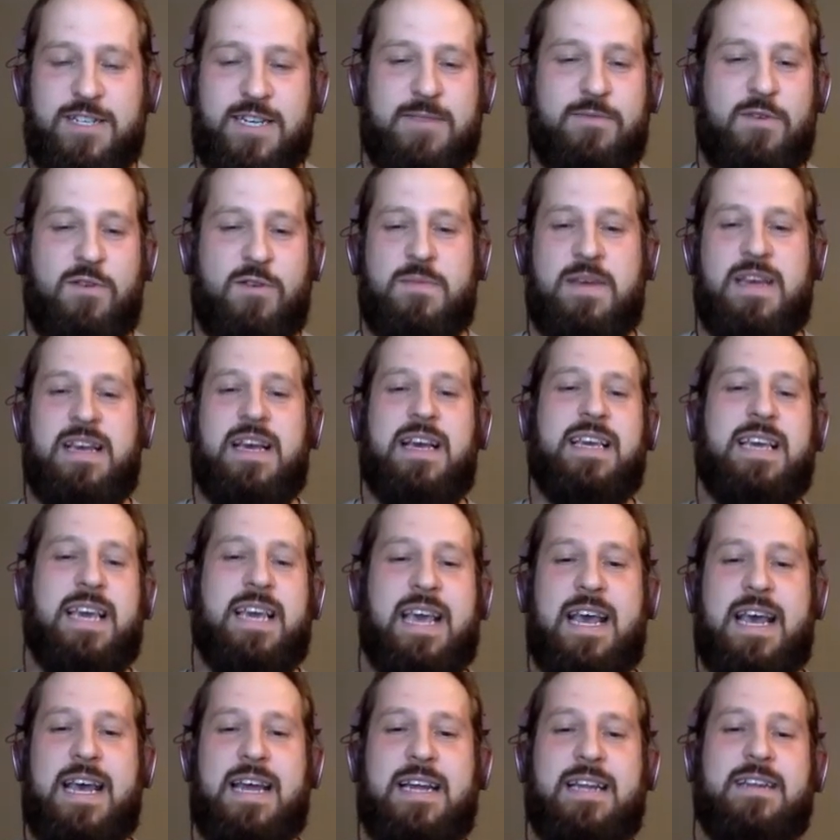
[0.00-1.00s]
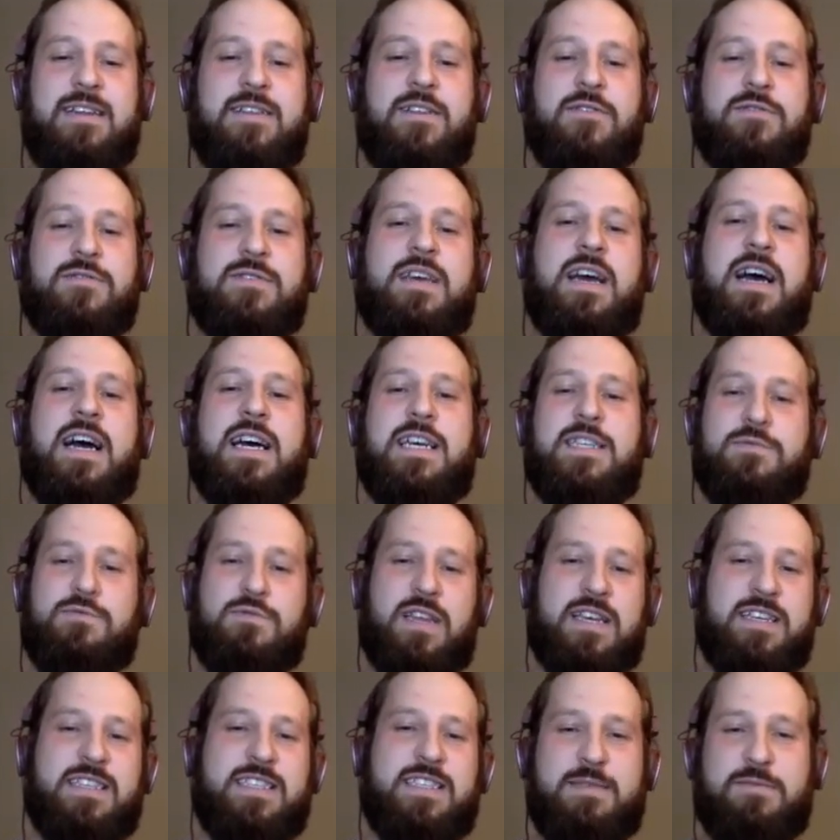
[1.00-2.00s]
Like, I remember being a kid and those guys
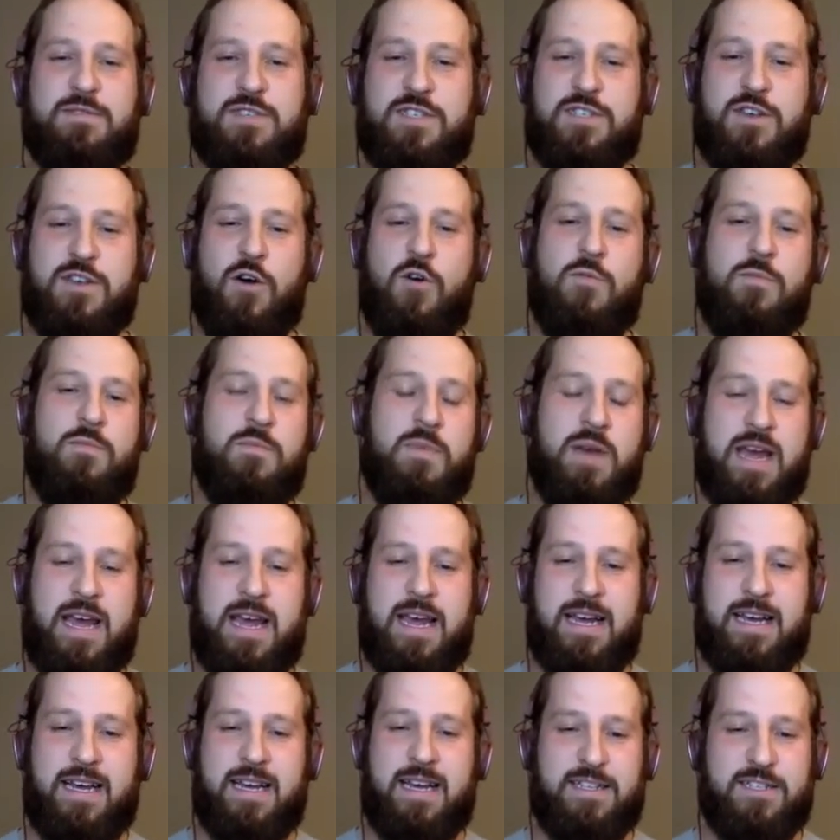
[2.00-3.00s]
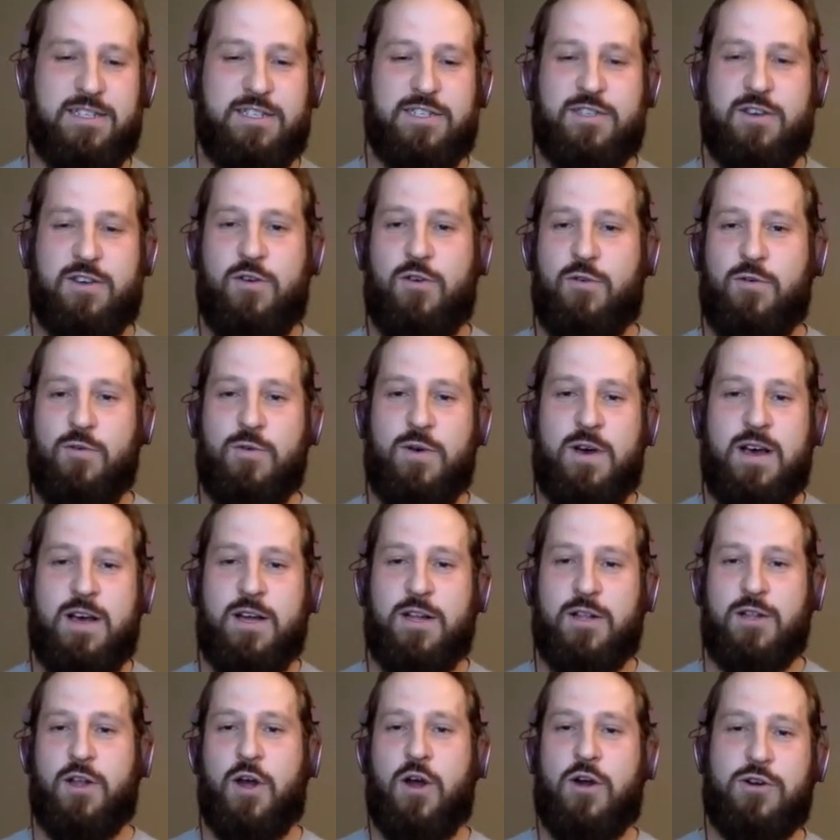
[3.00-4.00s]
would like seem so big and so
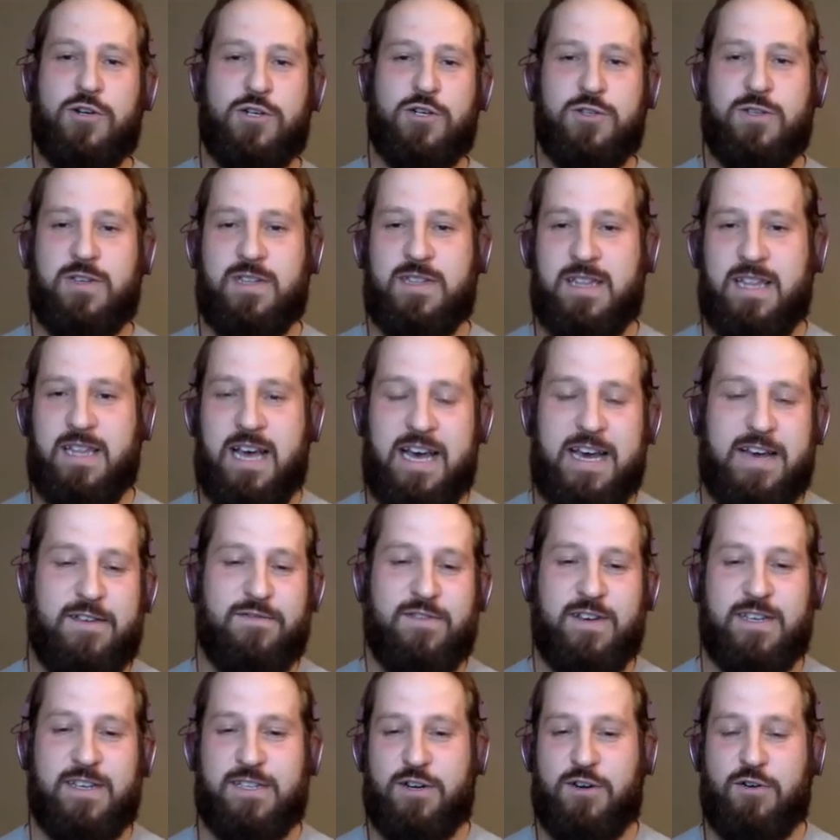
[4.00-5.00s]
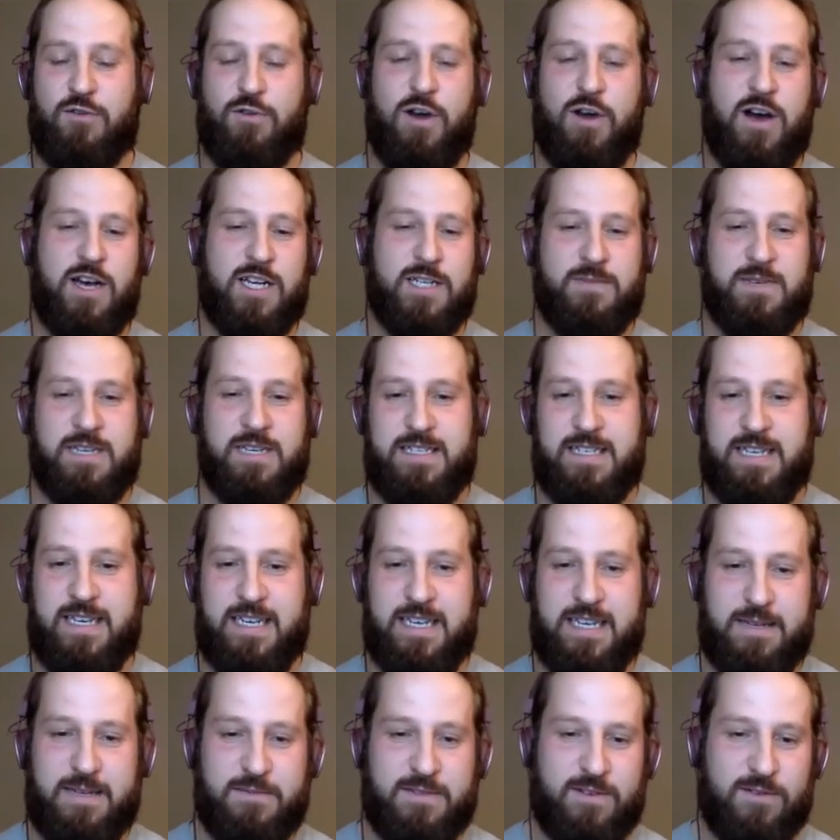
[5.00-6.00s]
larger than life, like the Crosby
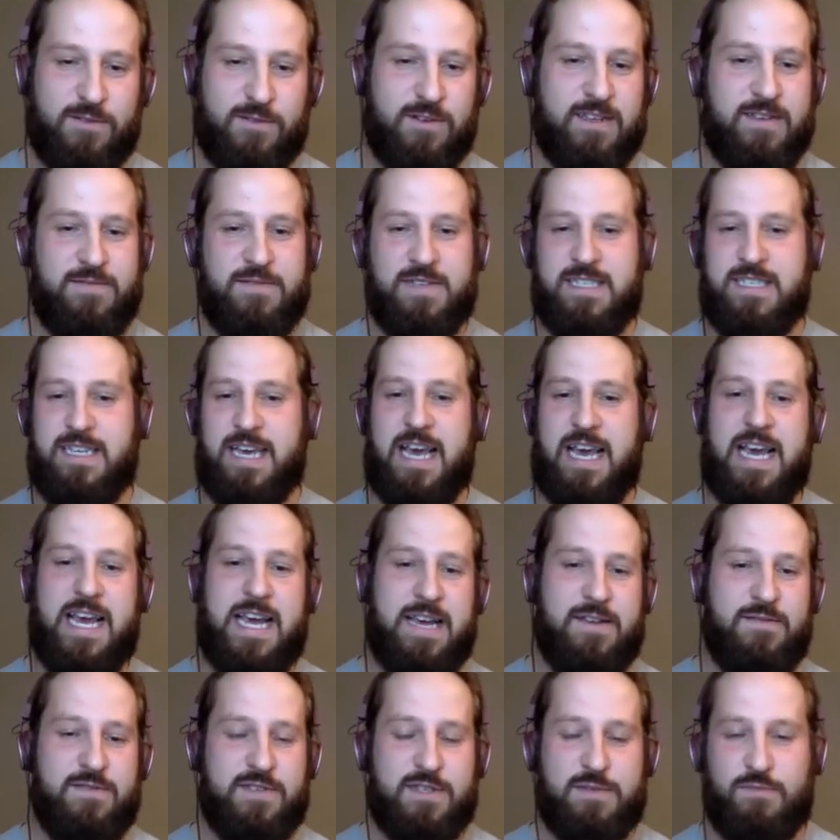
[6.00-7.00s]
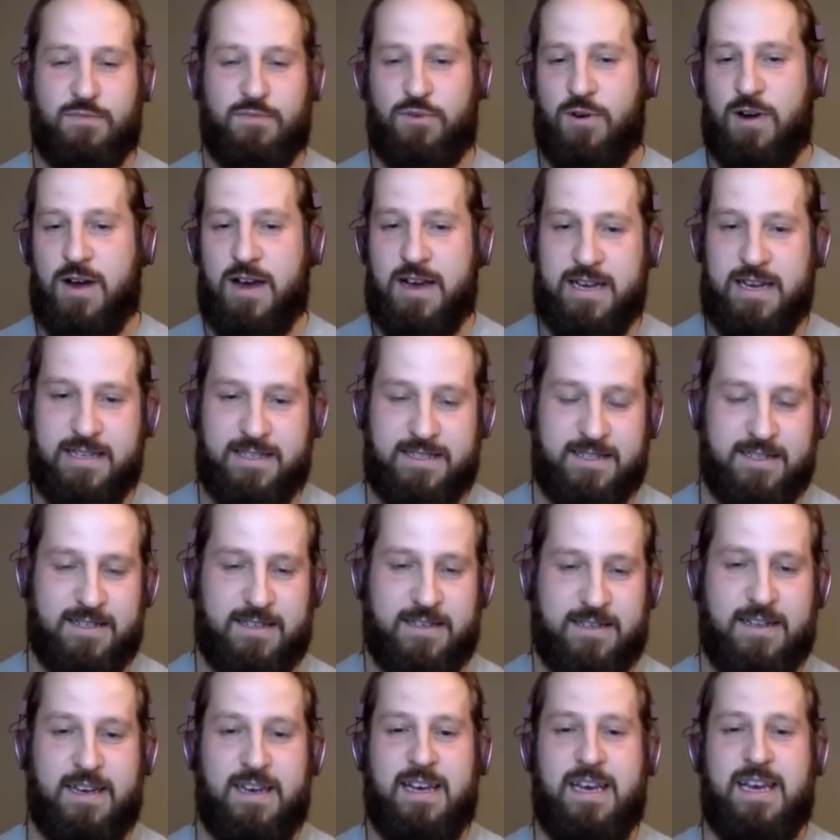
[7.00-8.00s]
teams or even Taves and Price.
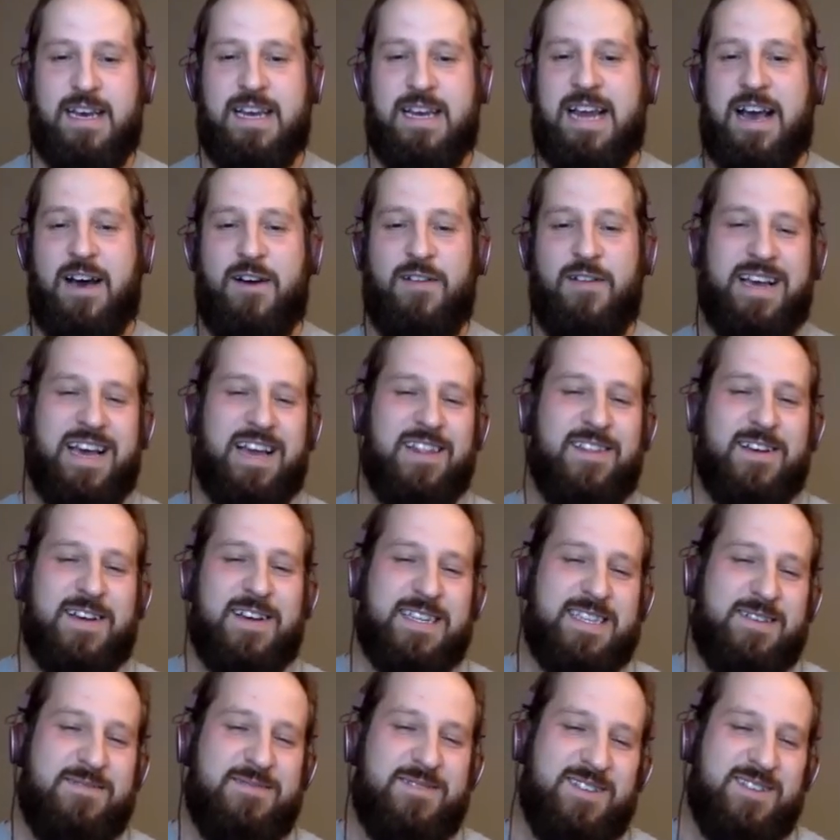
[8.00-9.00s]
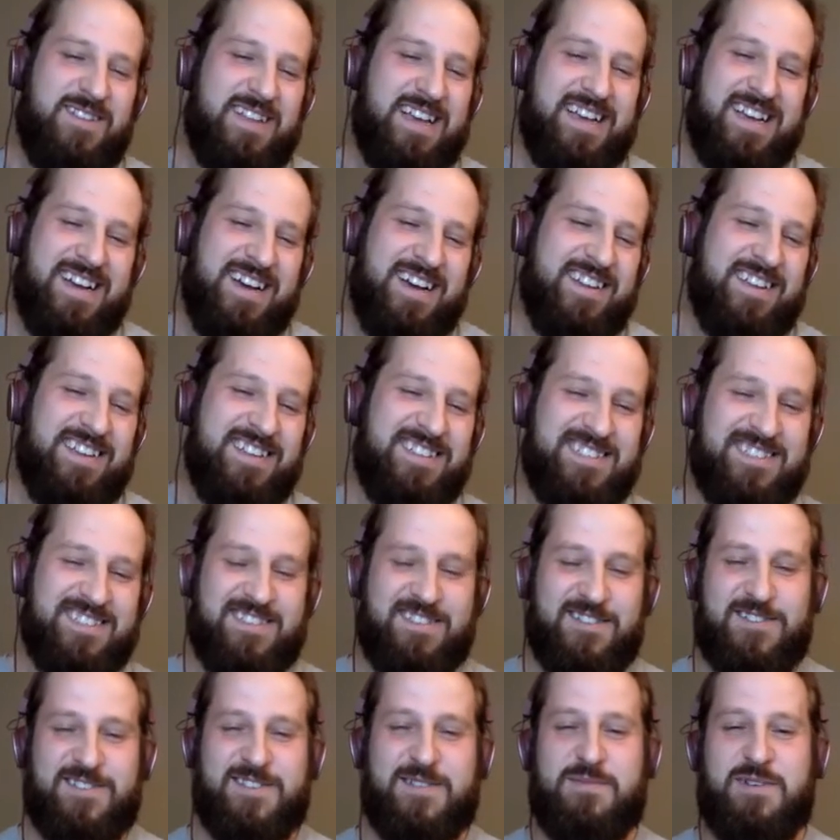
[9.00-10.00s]
And now like I look at them and they're like, oh, they're just
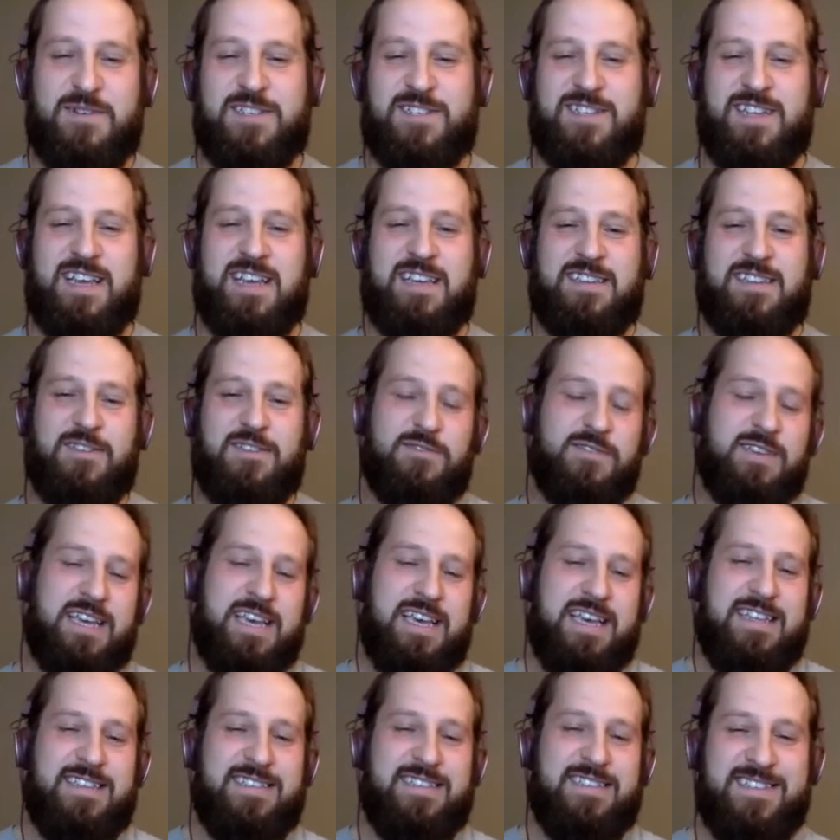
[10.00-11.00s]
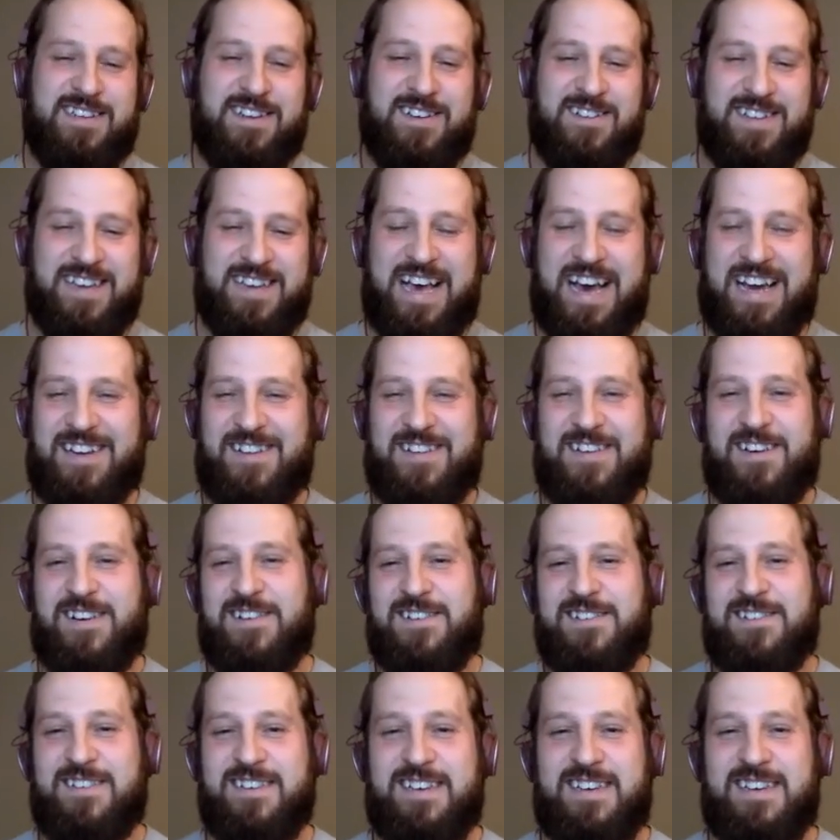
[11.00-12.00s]
a bunch of like little kids, you know? Like, I don't
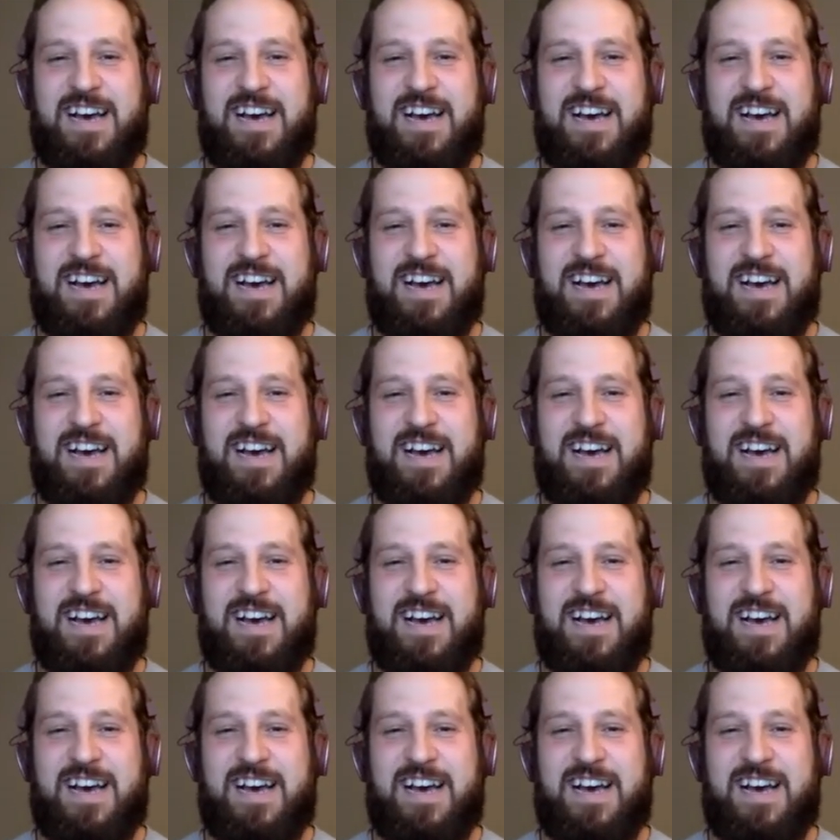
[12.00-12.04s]
know.